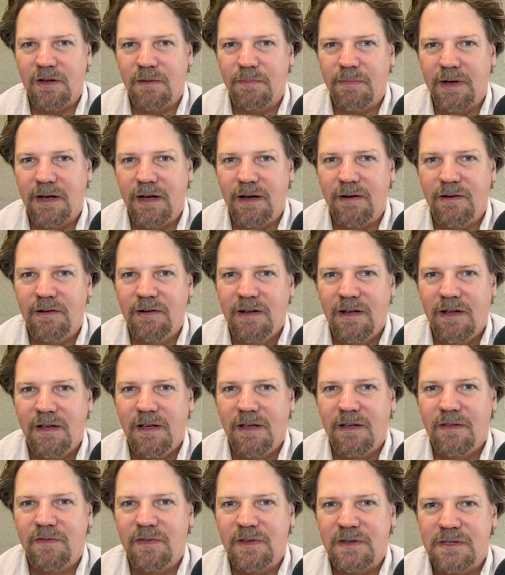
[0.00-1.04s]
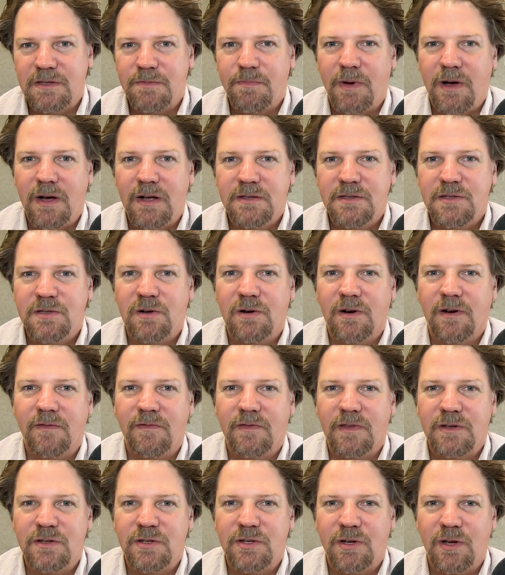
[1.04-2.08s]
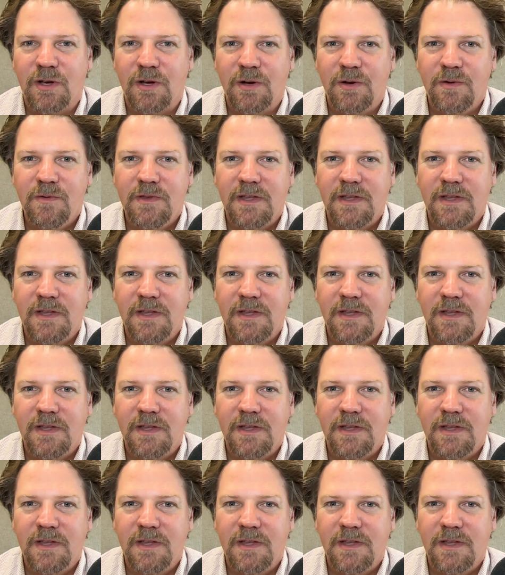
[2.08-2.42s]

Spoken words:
about the sponsor of the show.